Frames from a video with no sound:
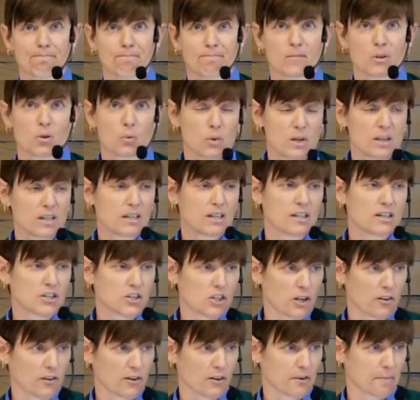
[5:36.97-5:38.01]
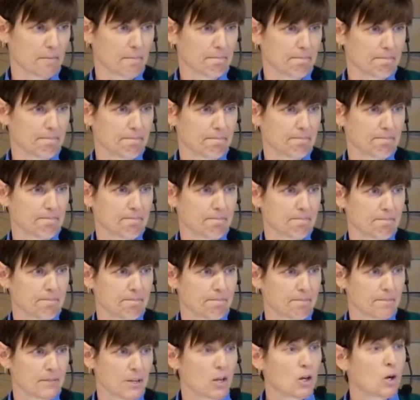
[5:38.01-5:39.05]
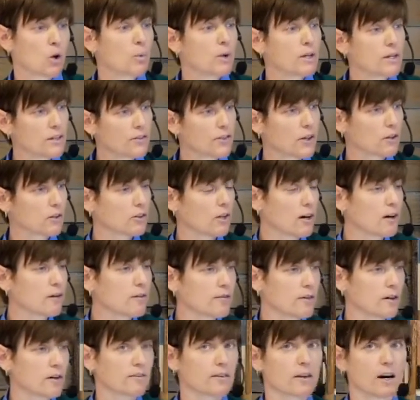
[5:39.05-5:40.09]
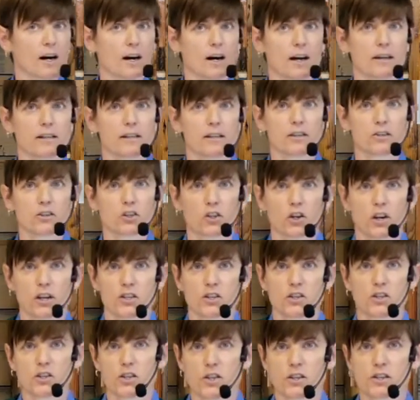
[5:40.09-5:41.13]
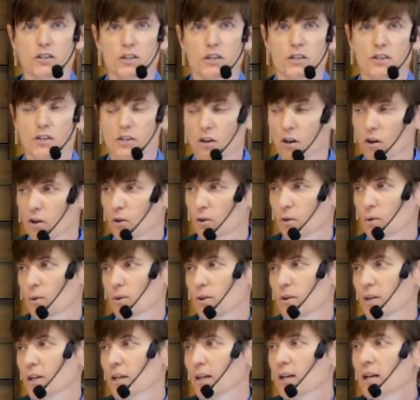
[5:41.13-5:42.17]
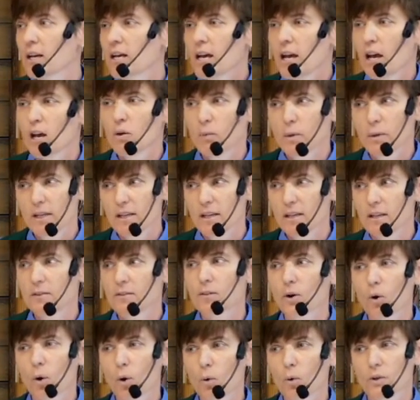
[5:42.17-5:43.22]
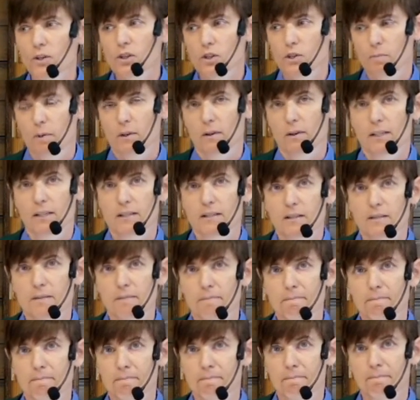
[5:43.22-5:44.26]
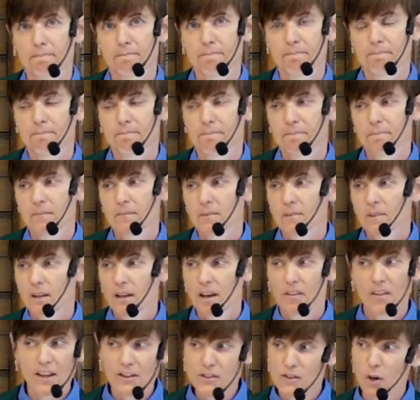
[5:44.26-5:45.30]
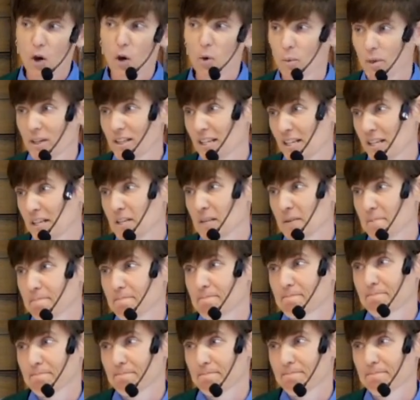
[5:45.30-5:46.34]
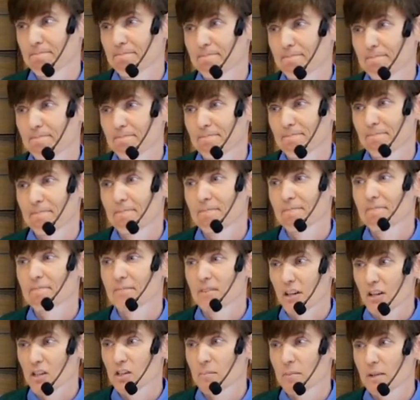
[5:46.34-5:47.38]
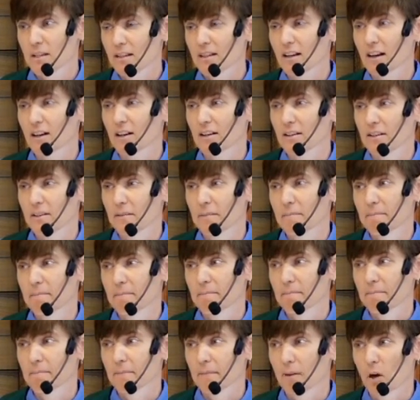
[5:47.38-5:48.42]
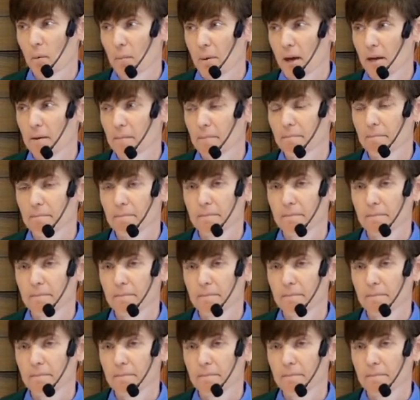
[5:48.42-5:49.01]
We need each other. We need the love of God in Christ Jesus our Lord, and we need the Holy Spirit. And that's all we need. Thanks be to God. Amen.